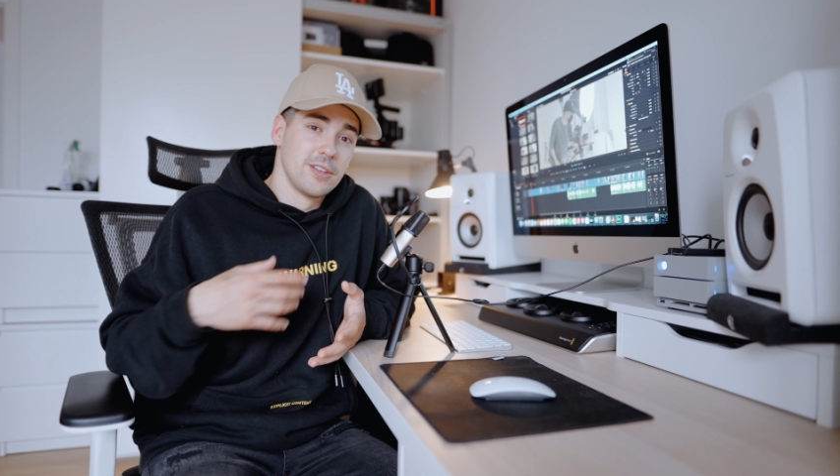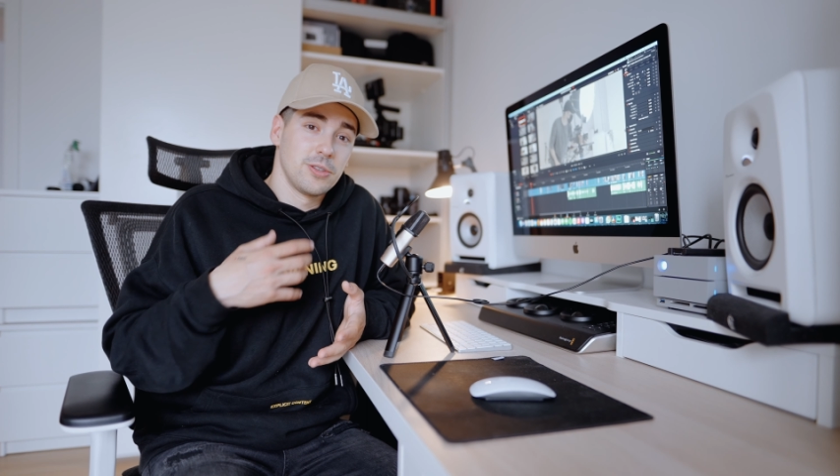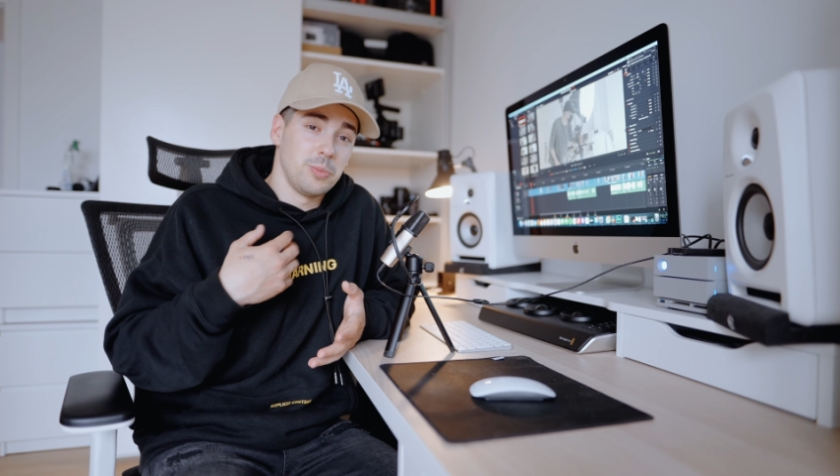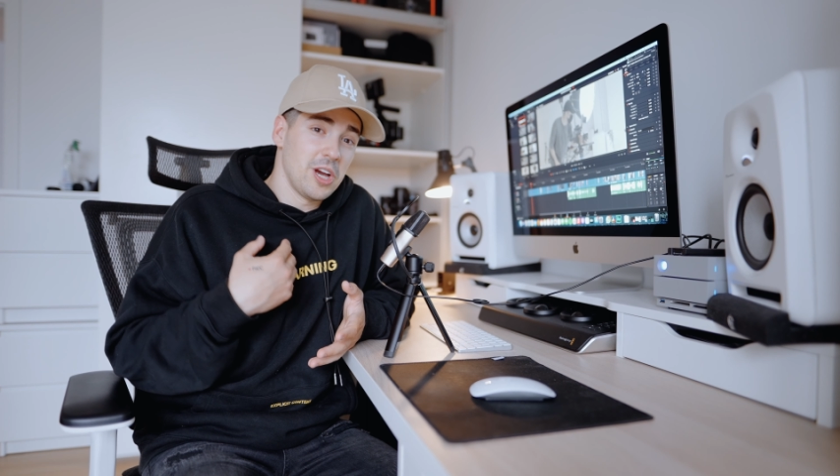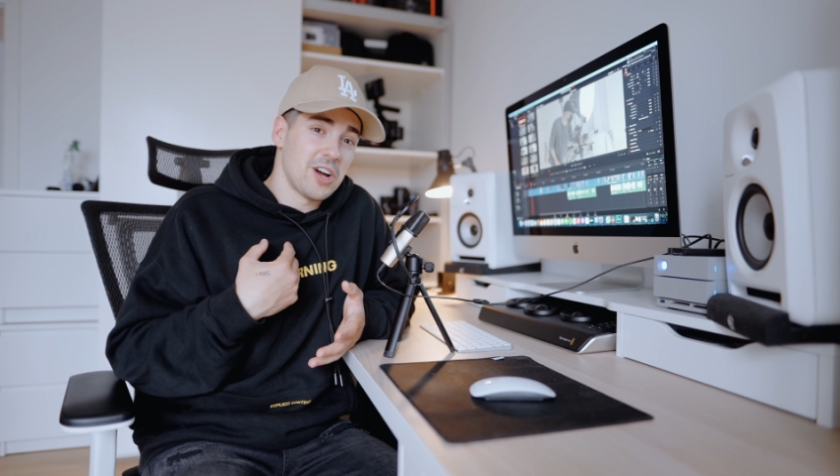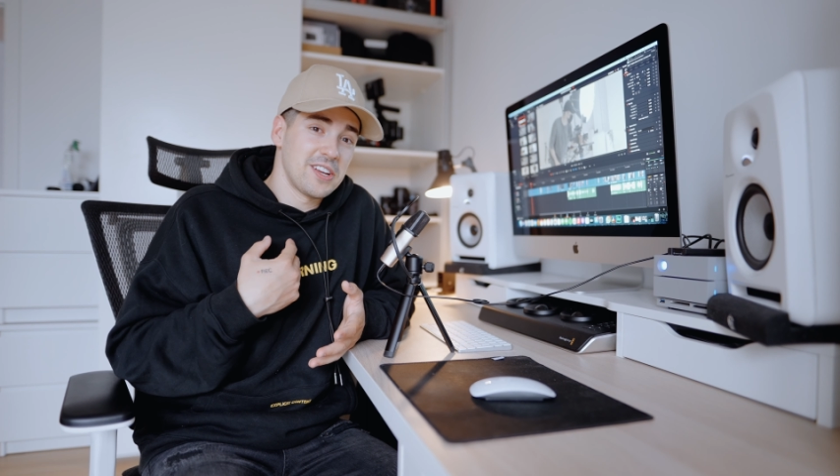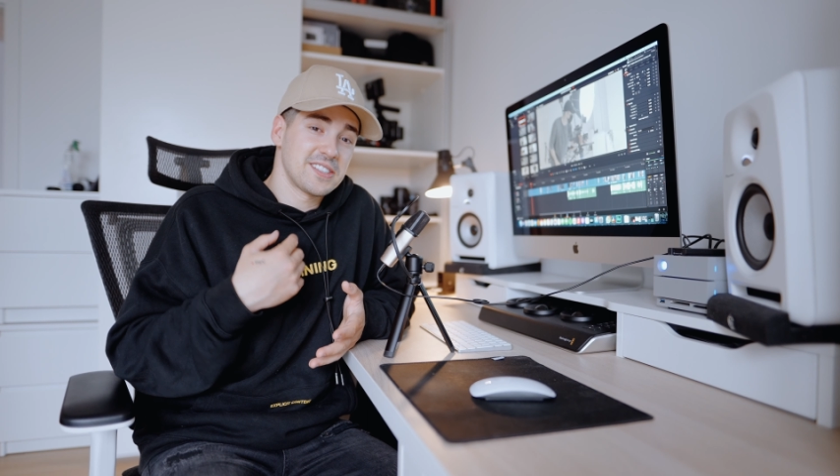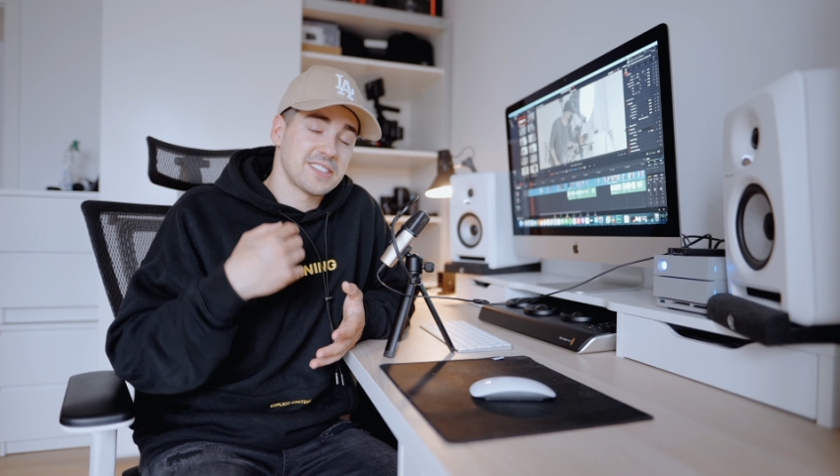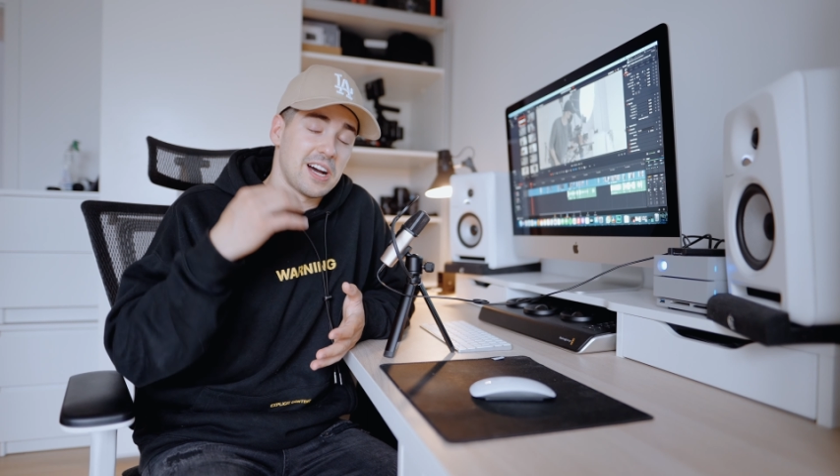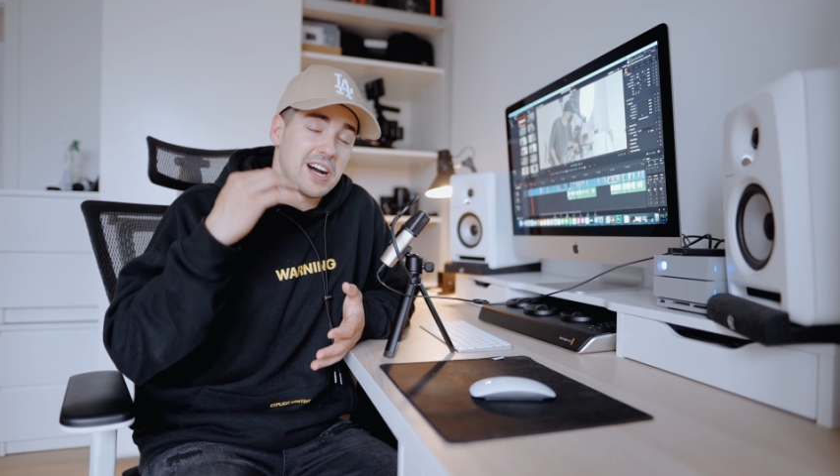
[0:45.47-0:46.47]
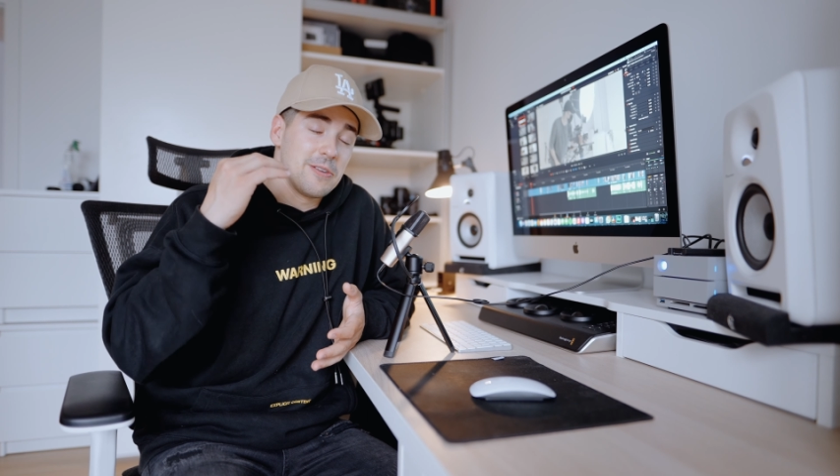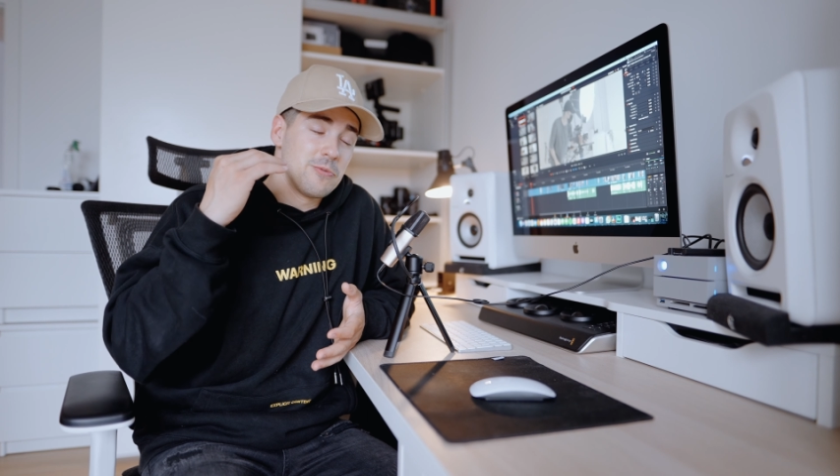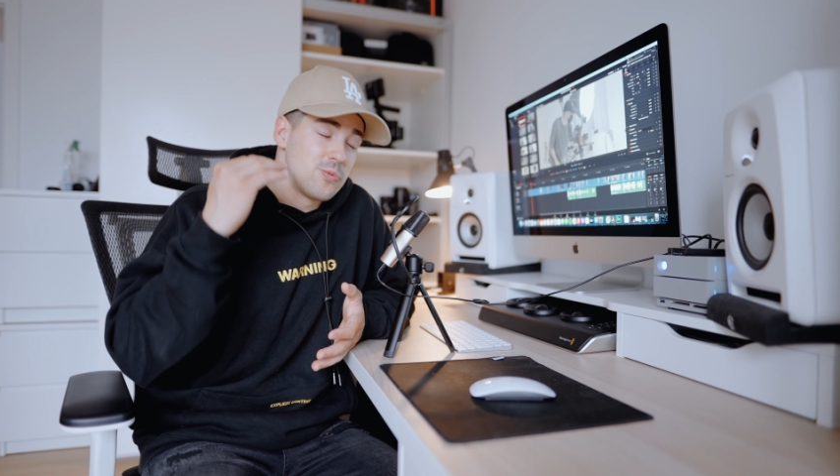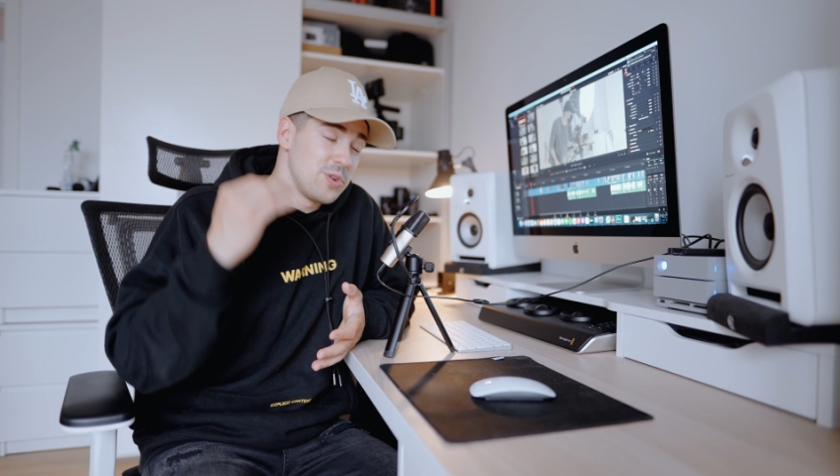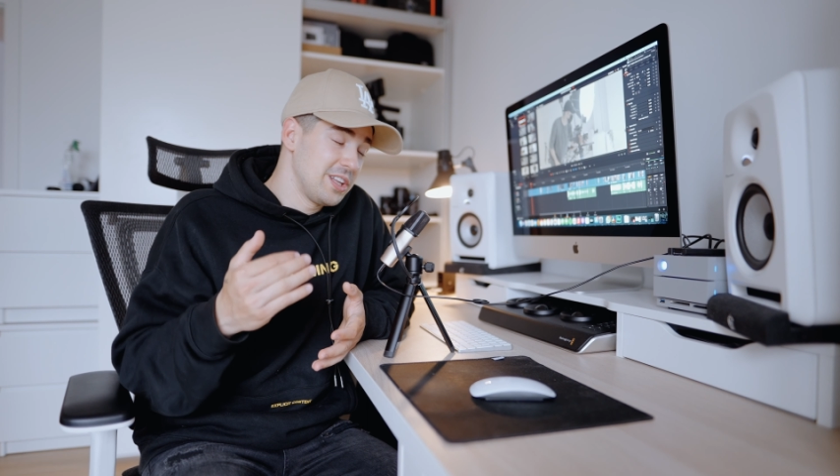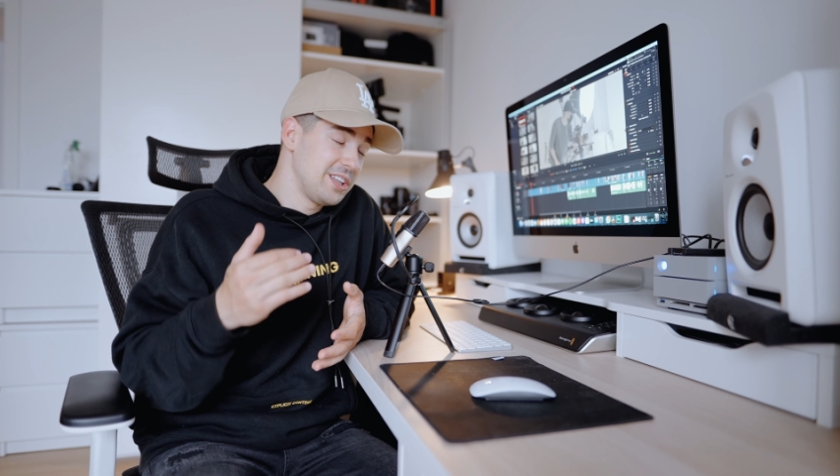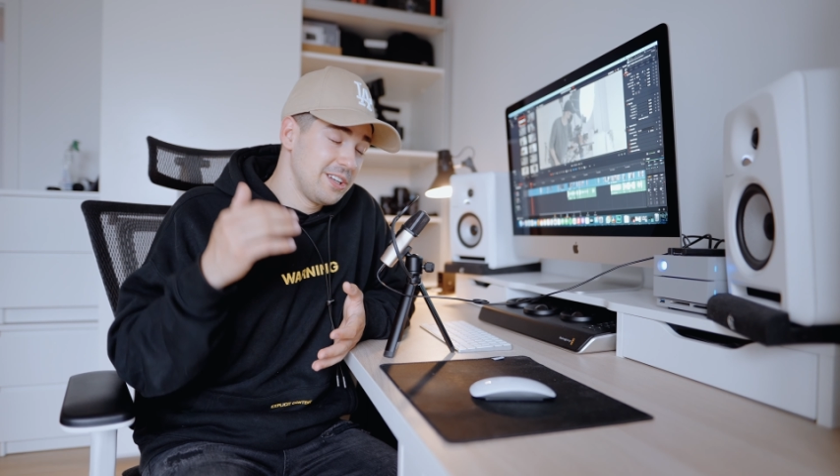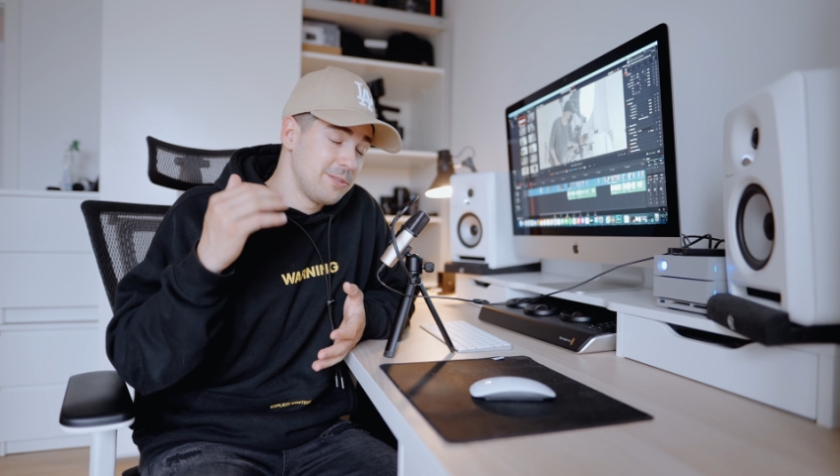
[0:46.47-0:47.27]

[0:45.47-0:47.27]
To be honest, I really,